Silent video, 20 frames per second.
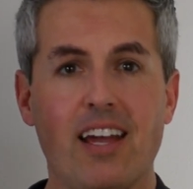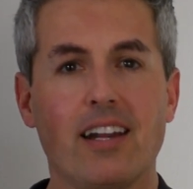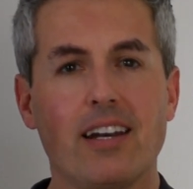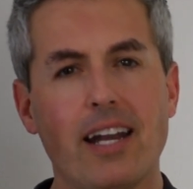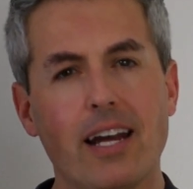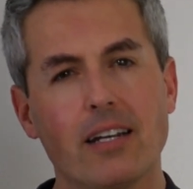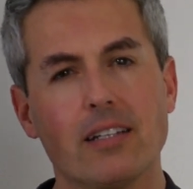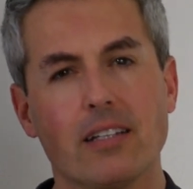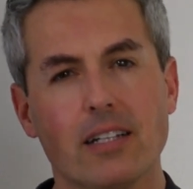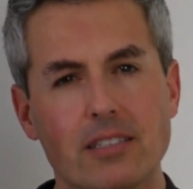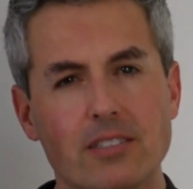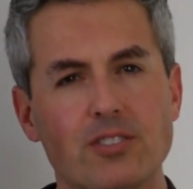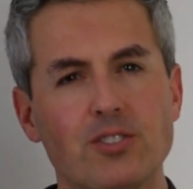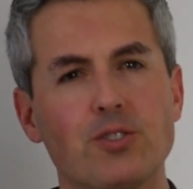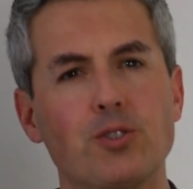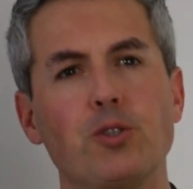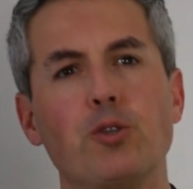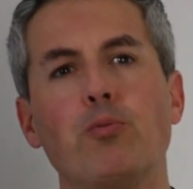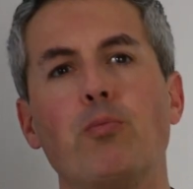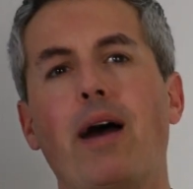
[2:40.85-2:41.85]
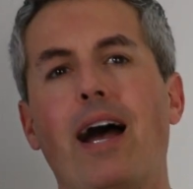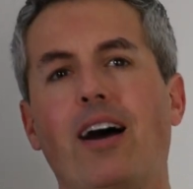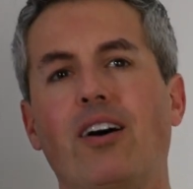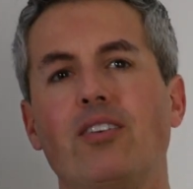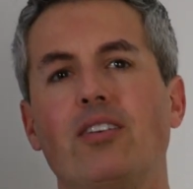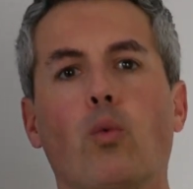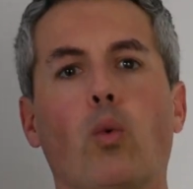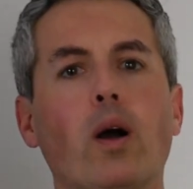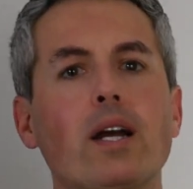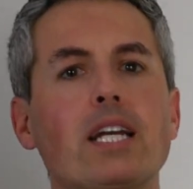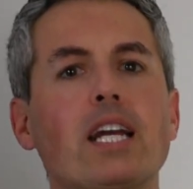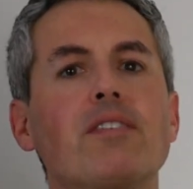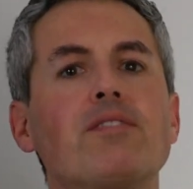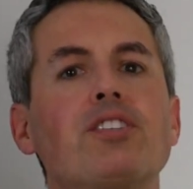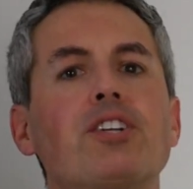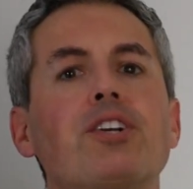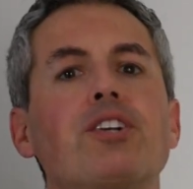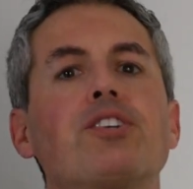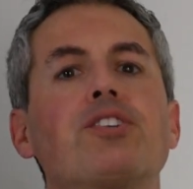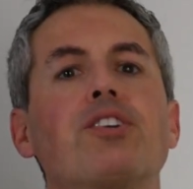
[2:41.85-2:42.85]
Now let's zoom out. What gives
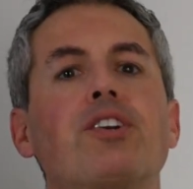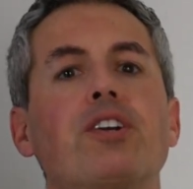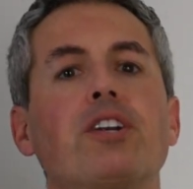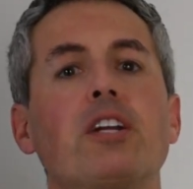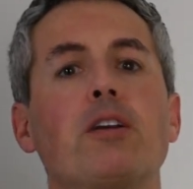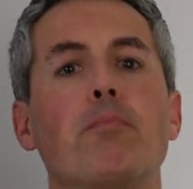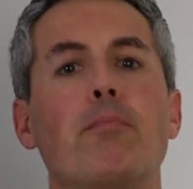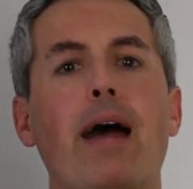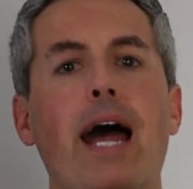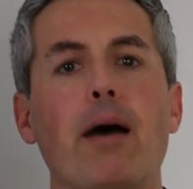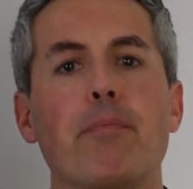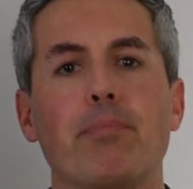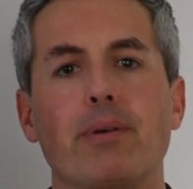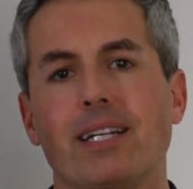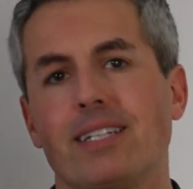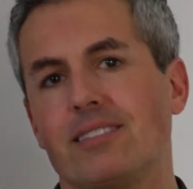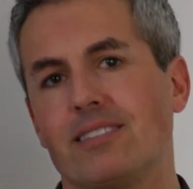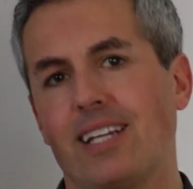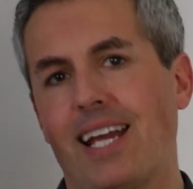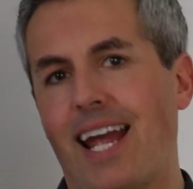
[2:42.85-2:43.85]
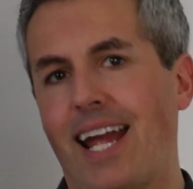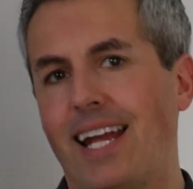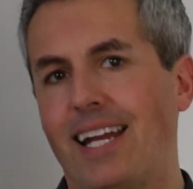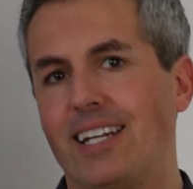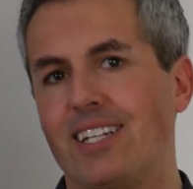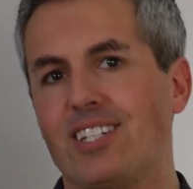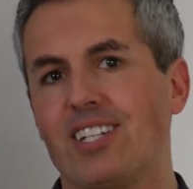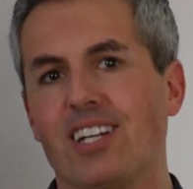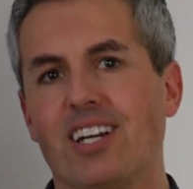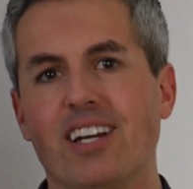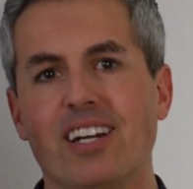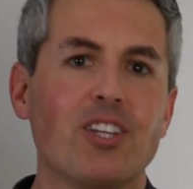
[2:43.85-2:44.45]
your journey map its edge?